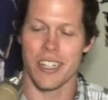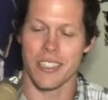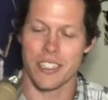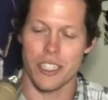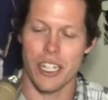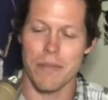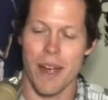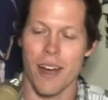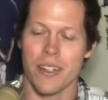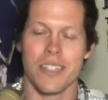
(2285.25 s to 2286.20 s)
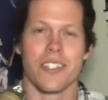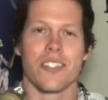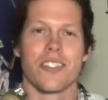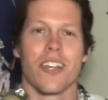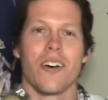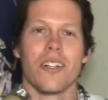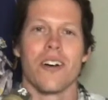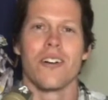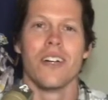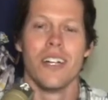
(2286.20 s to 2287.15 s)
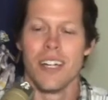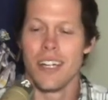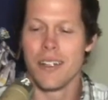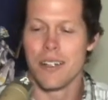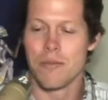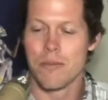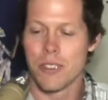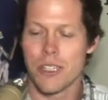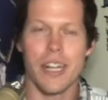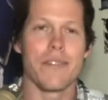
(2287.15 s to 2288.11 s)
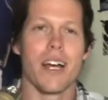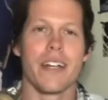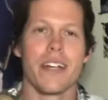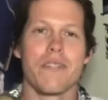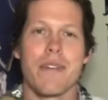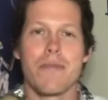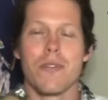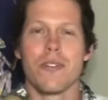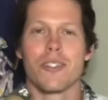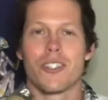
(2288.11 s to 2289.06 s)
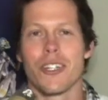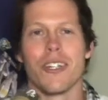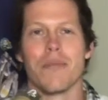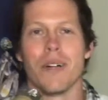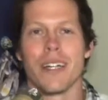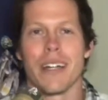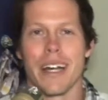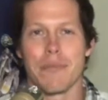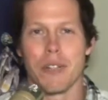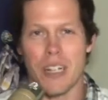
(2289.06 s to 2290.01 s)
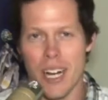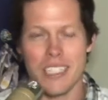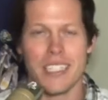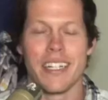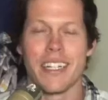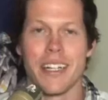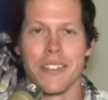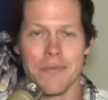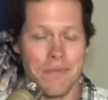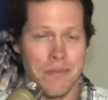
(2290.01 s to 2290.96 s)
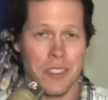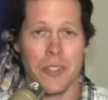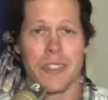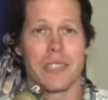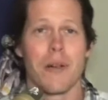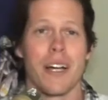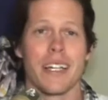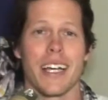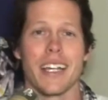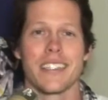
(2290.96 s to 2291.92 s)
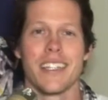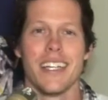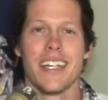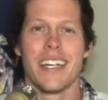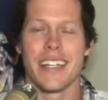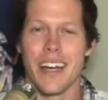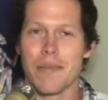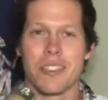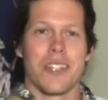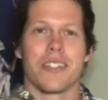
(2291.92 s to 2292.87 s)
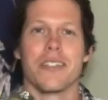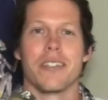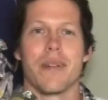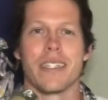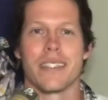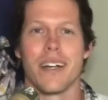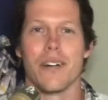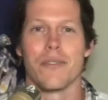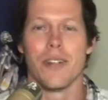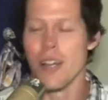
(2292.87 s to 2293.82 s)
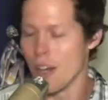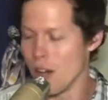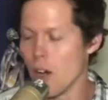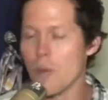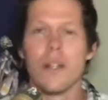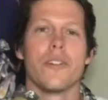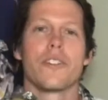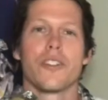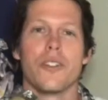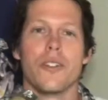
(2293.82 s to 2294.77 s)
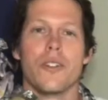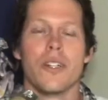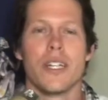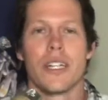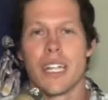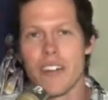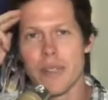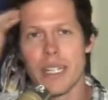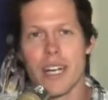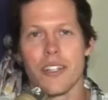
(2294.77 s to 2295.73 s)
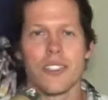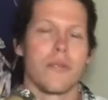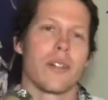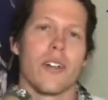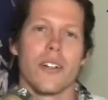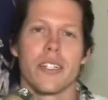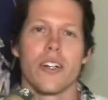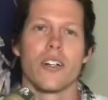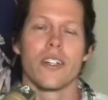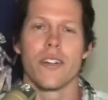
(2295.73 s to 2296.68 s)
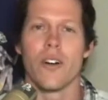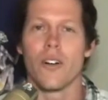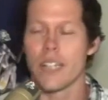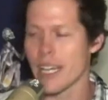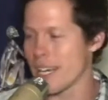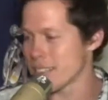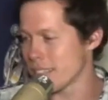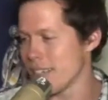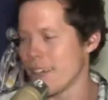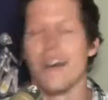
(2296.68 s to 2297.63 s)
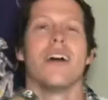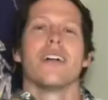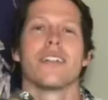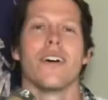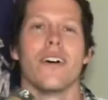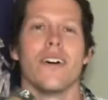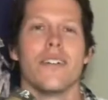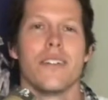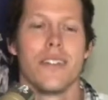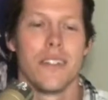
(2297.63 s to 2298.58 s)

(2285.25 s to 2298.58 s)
cheap out. It's a solo. Could I have gotten other people? Sure, but I procrastinated on doing this podcast, and now I'm stuck doing it myself. Home Alone 2, Kevin McAllister, Macaulay Culkin, the whole cast, all y'all.